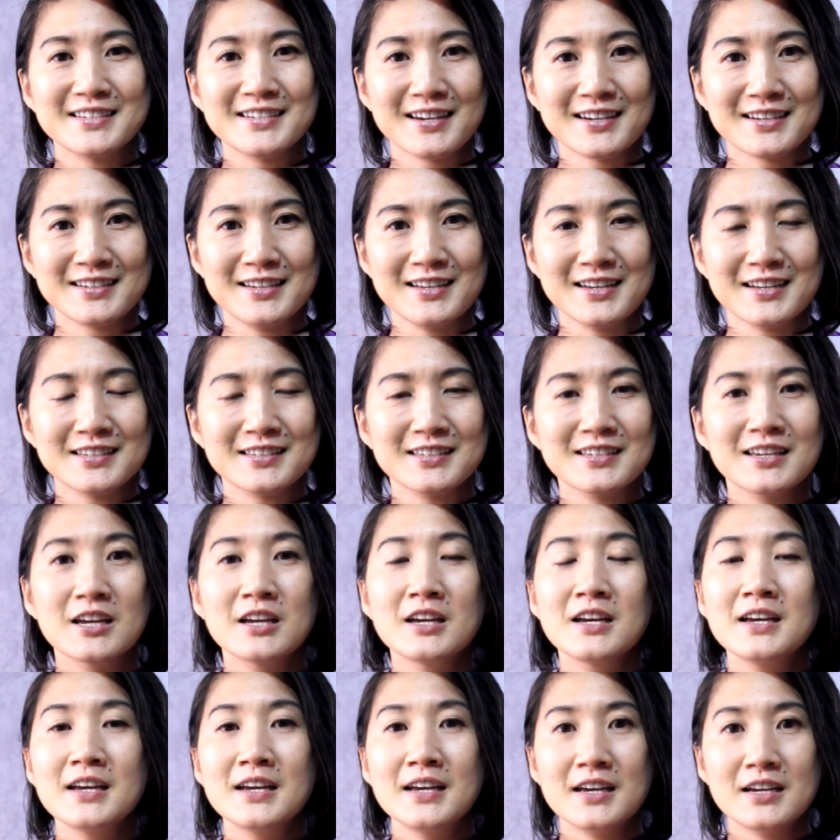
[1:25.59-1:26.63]
techniques.
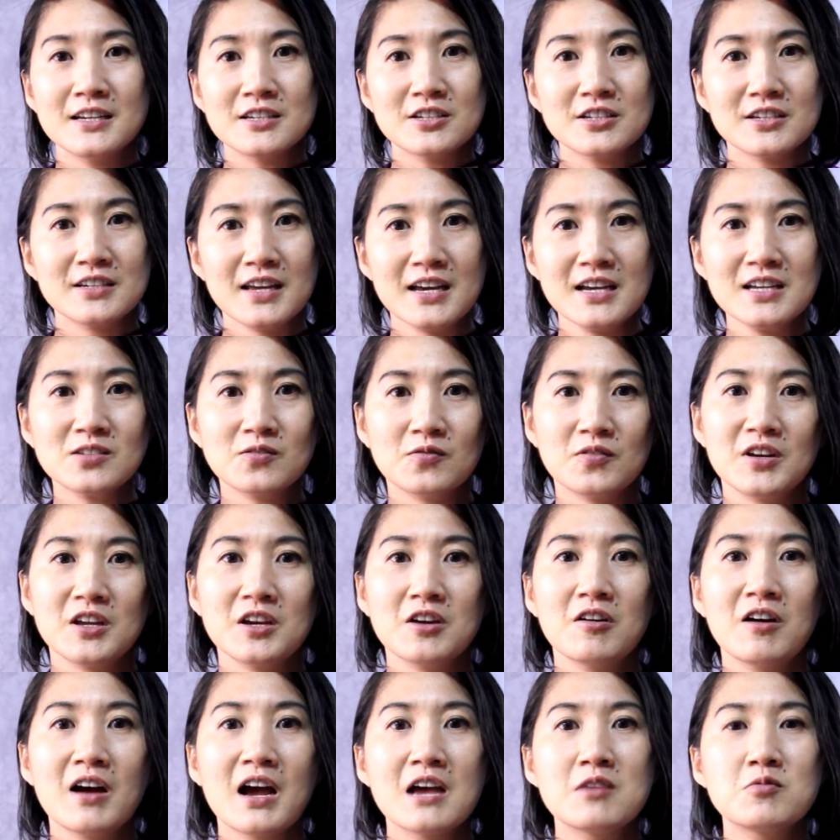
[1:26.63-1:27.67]
In today's
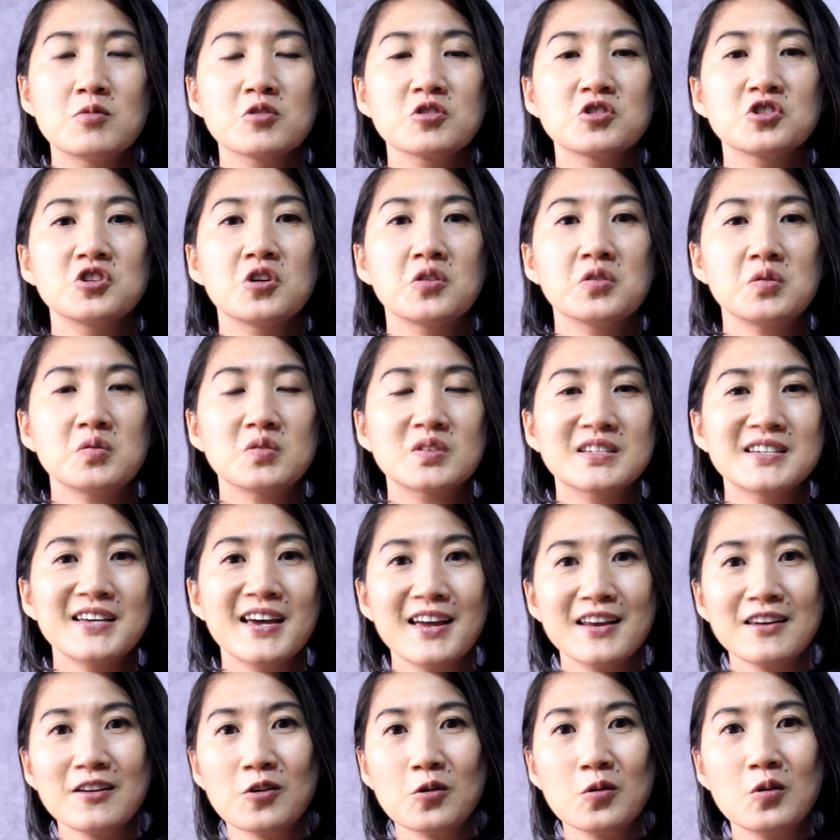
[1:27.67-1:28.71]
video, I will show you
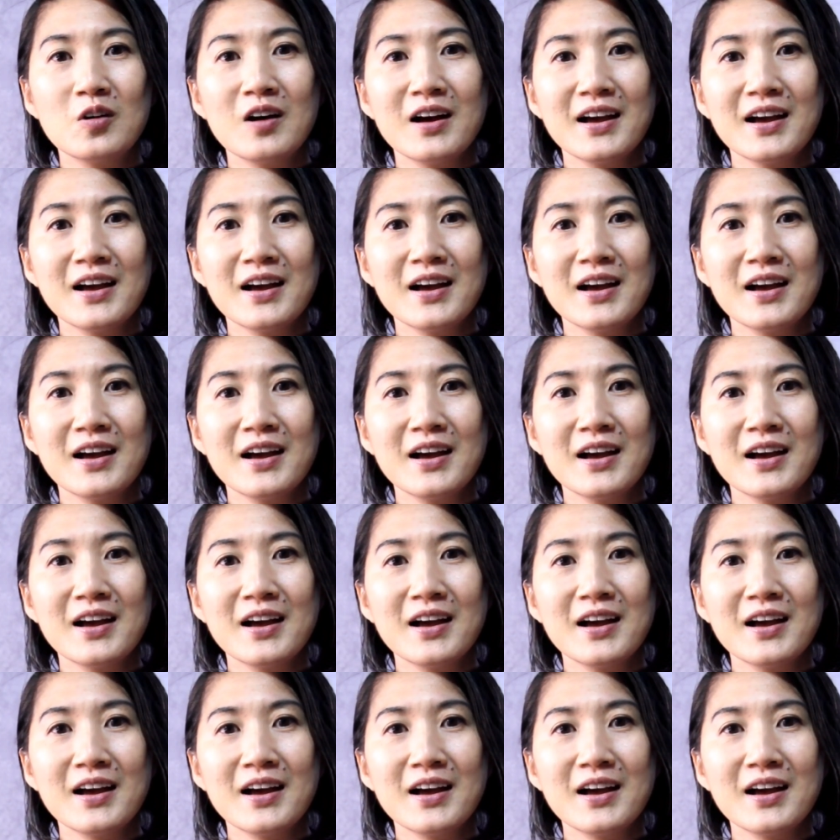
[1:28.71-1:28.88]
10 cool